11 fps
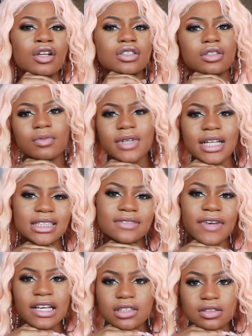so what did his
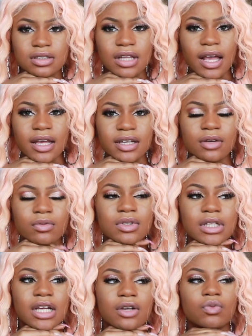face look like? And we're
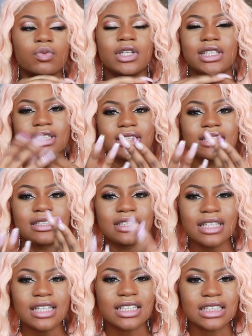like, we didn't
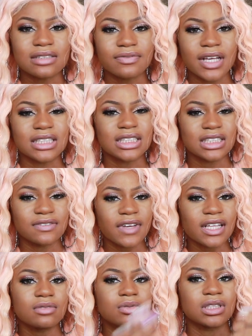see his face. His
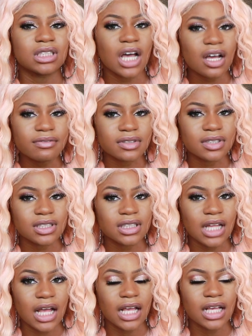face was covered.
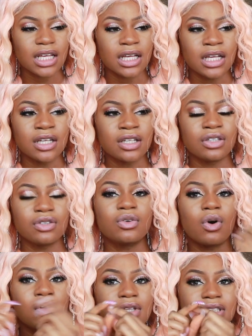Like, you
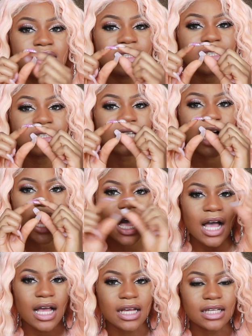could only see his
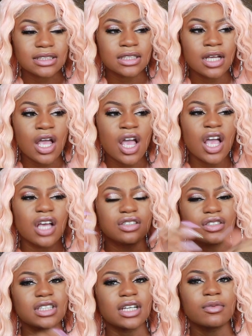eyes. And
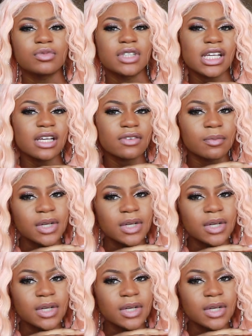she's like, did he have a